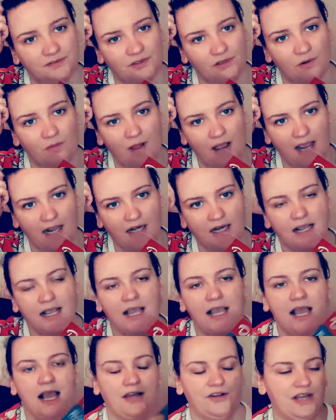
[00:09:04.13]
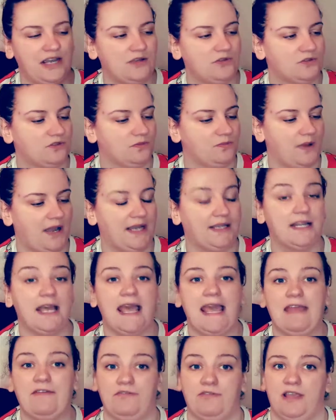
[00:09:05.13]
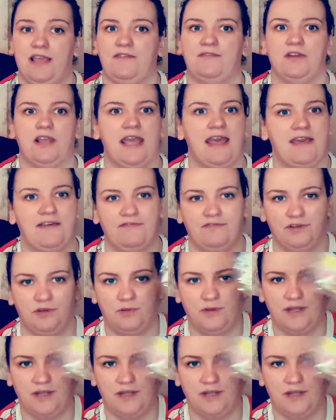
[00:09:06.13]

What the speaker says: for a while, and I used to buy it every